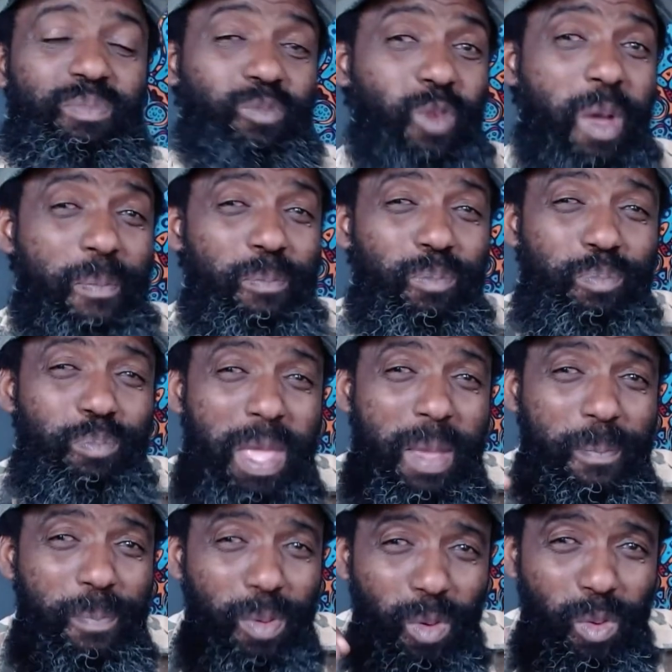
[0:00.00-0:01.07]
But
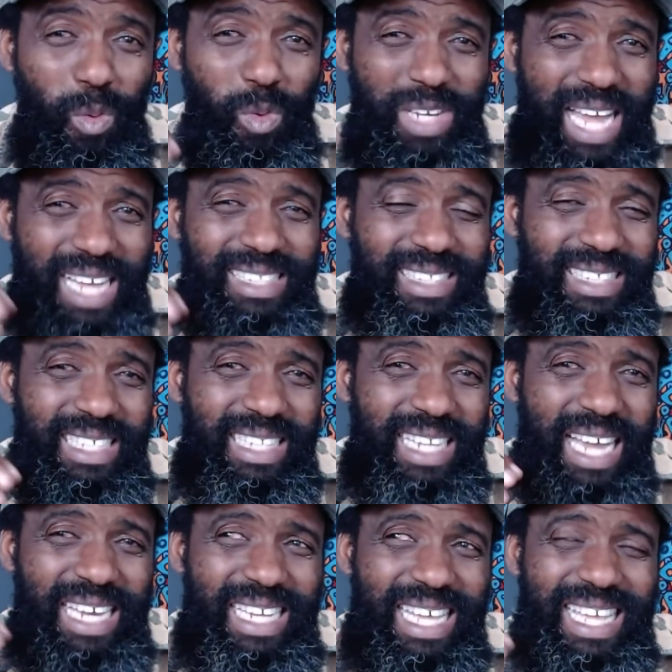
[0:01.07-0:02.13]
people, that thing
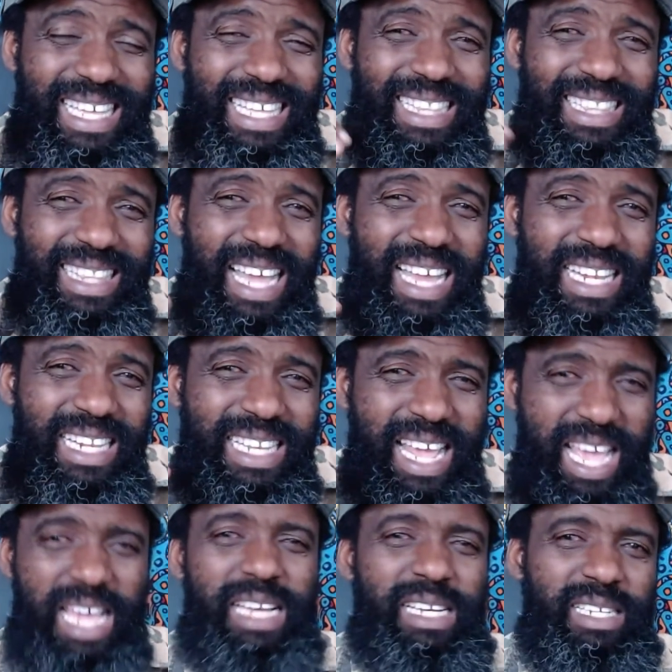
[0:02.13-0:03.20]
that they
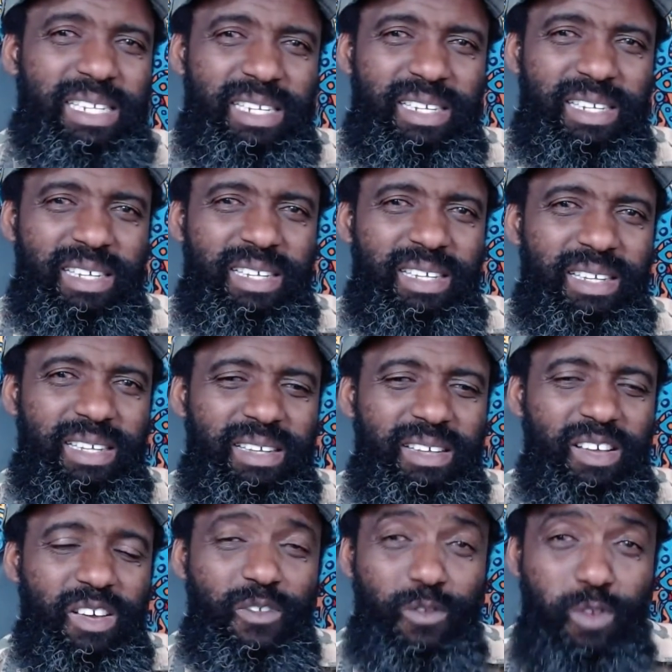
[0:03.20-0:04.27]
intended
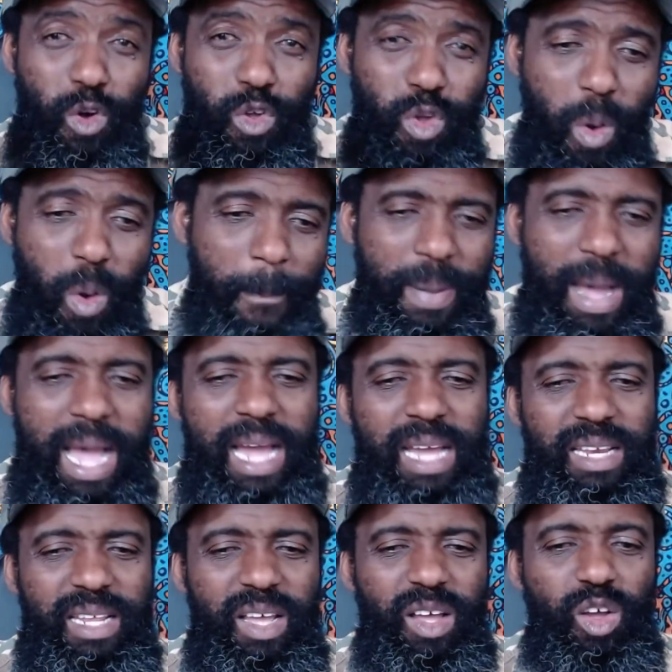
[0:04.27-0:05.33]
for your
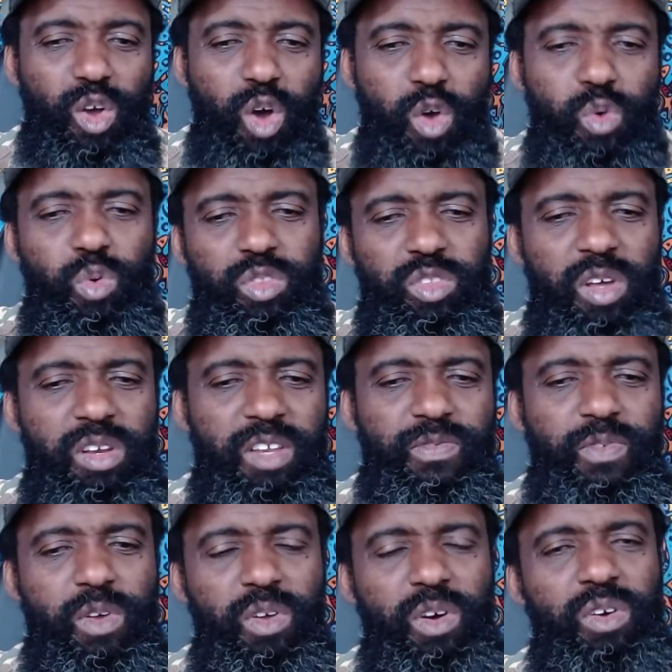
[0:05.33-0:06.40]
bad, God will turn it
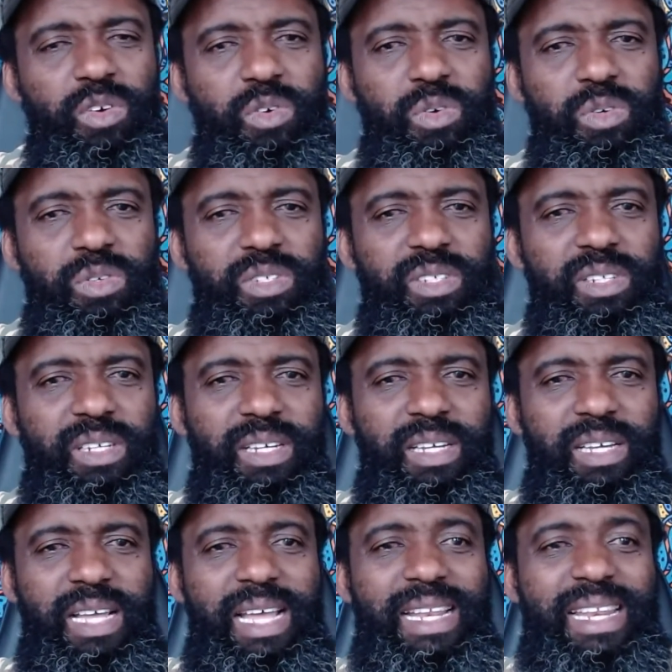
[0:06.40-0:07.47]
for your good.
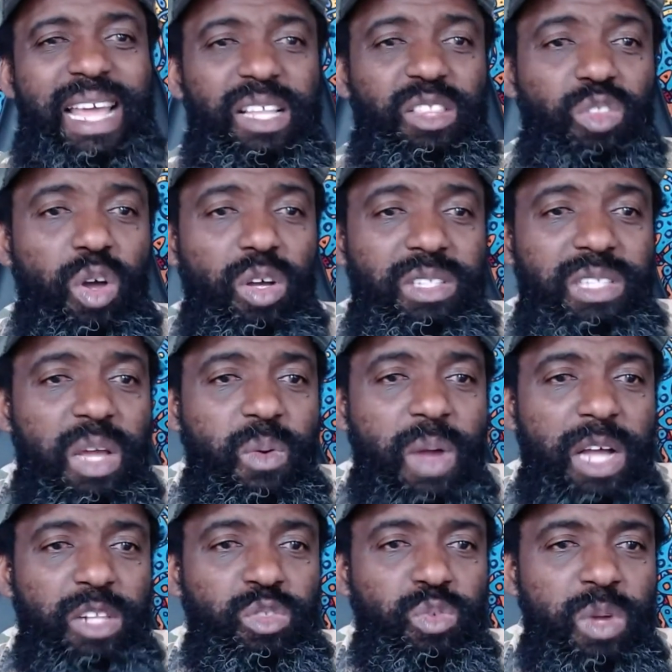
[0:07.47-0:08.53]
They thought they
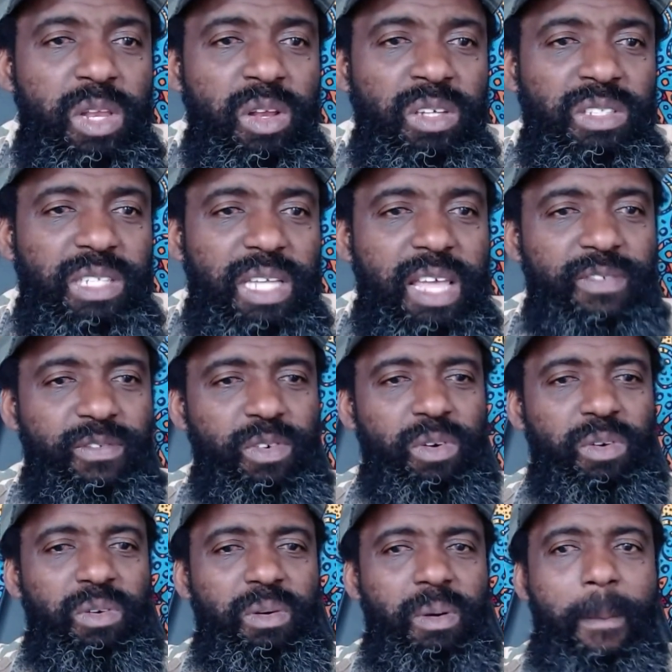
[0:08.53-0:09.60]
were doing us
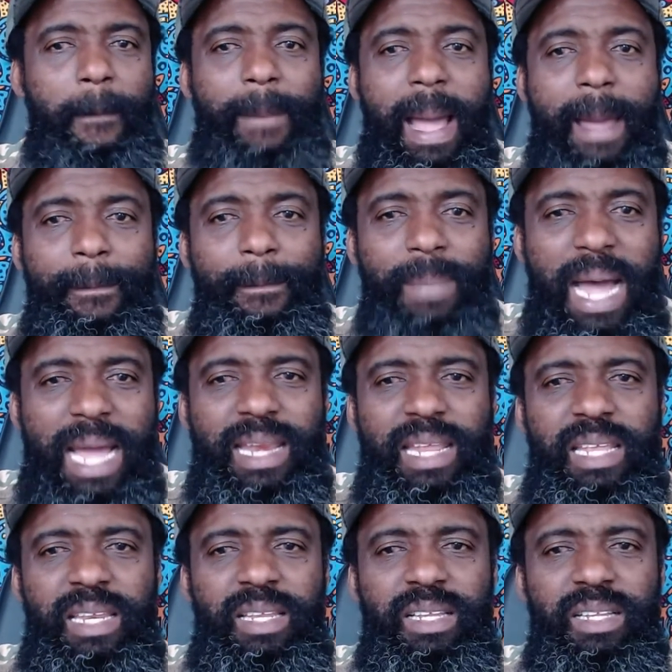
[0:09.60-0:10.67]
evil by
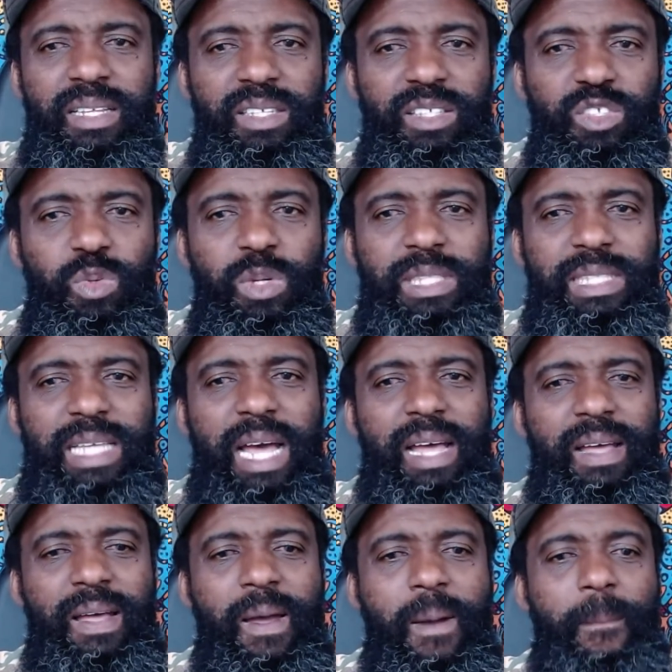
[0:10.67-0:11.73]
banning Twitter,
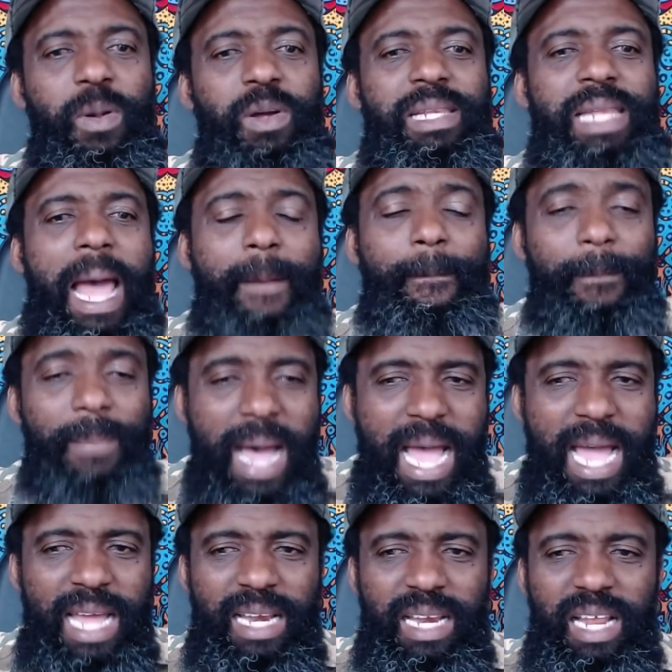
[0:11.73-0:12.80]
but that
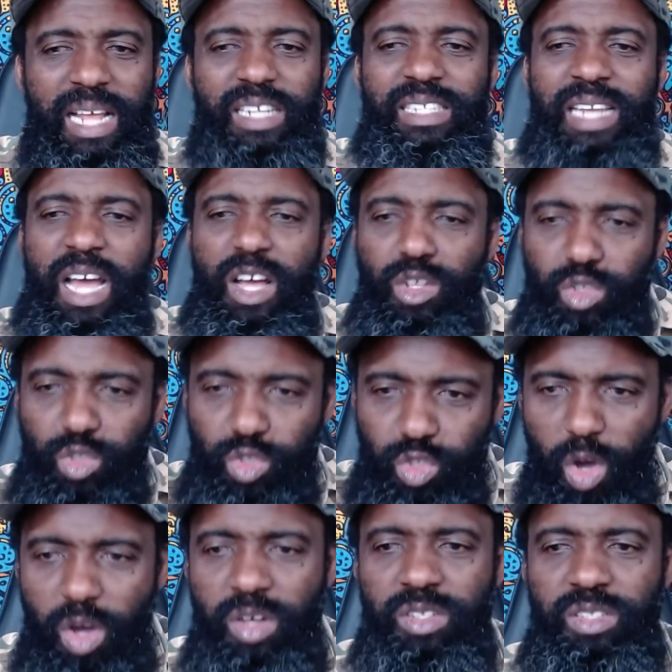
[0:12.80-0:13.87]
ban now
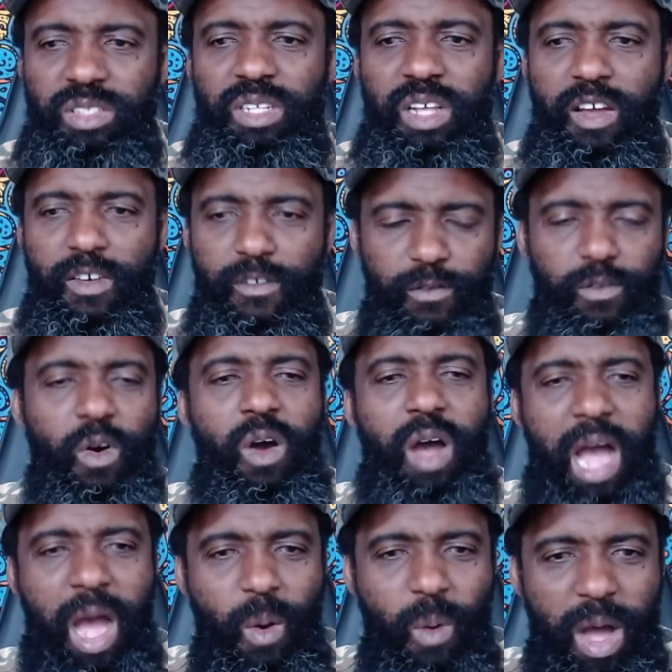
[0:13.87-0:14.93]
turned
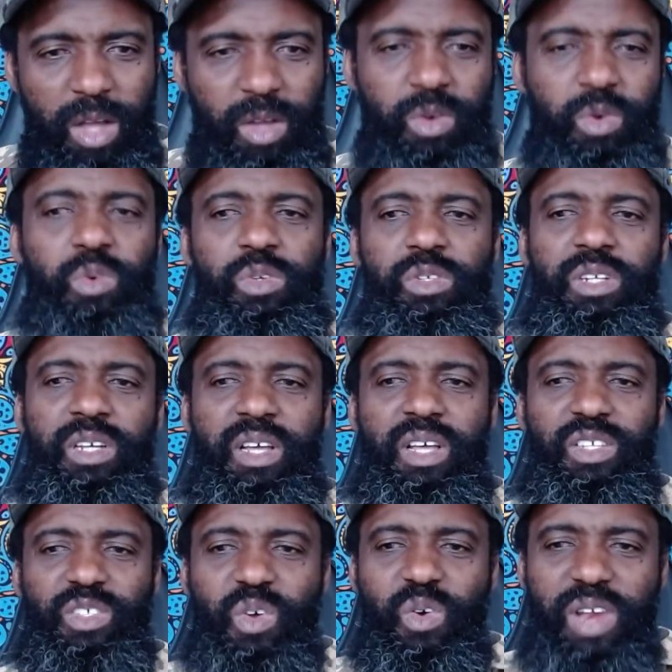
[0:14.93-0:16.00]
for our good.
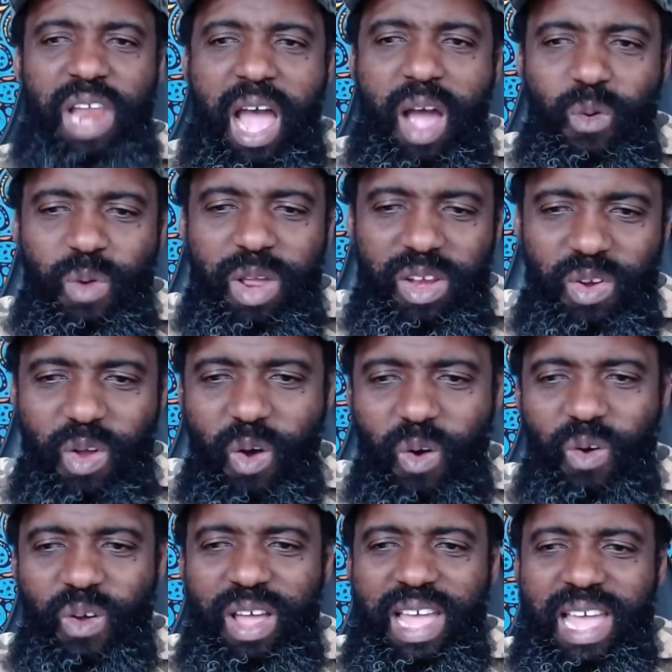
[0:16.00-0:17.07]
So now we
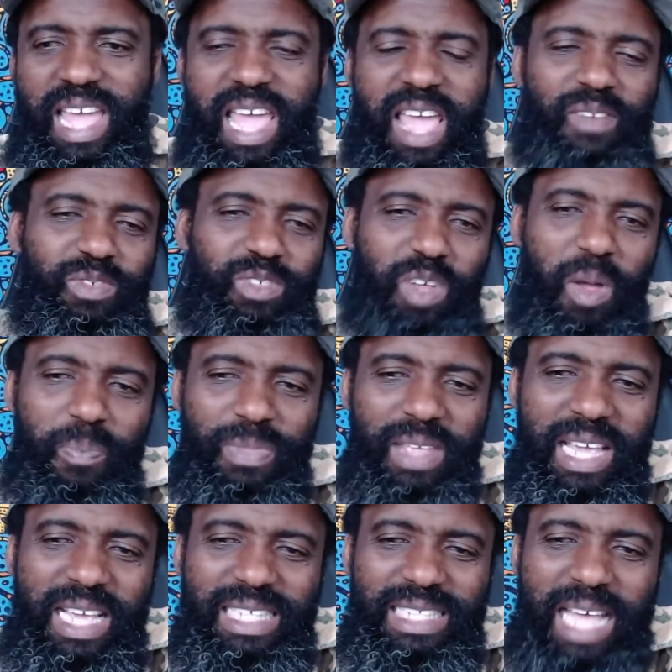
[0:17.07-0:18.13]
know if
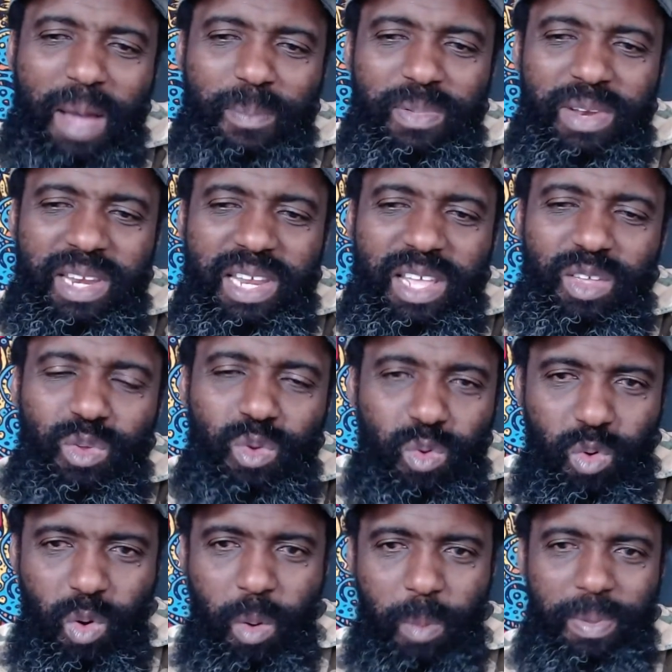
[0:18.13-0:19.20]
something is happening in
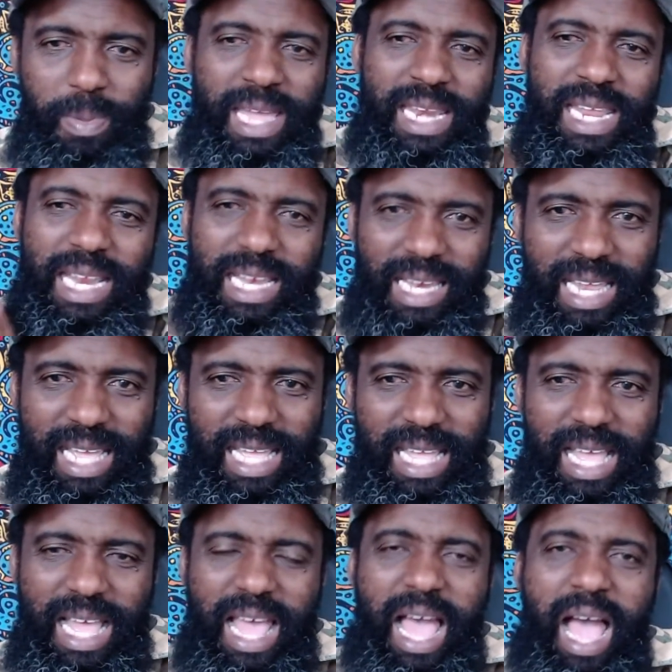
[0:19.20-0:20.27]
Europe, in Italy,
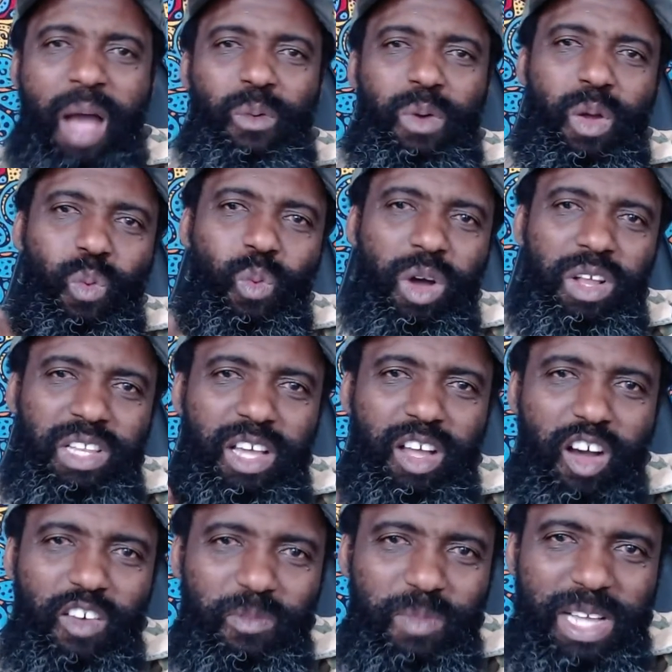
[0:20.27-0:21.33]
and we want the
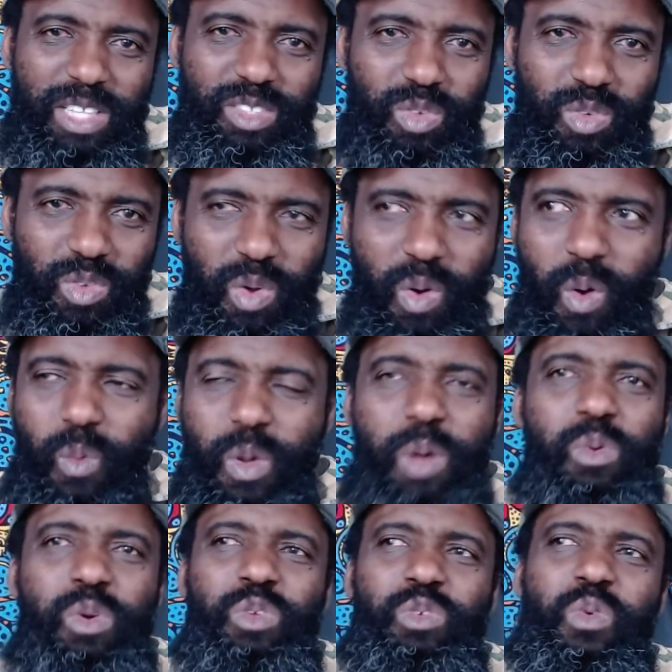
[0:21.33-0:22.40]
government to know, we
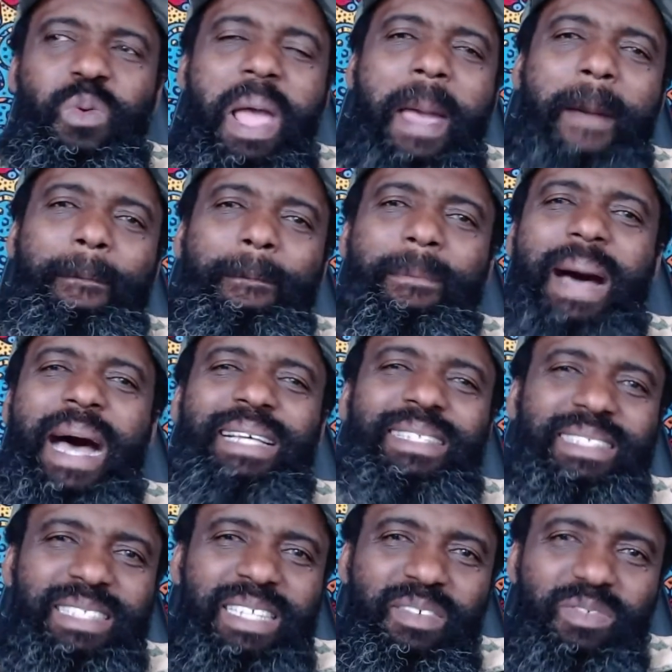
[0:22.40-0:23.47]
will do a
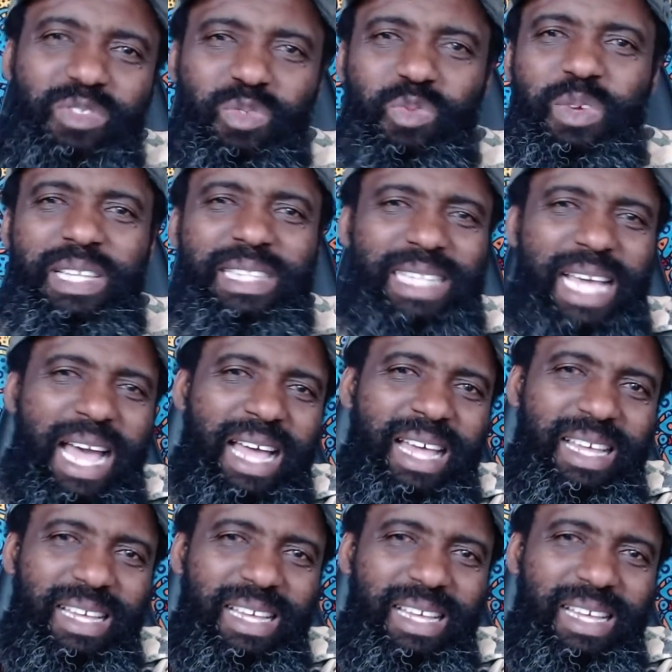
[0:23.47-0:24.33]
massive Twitter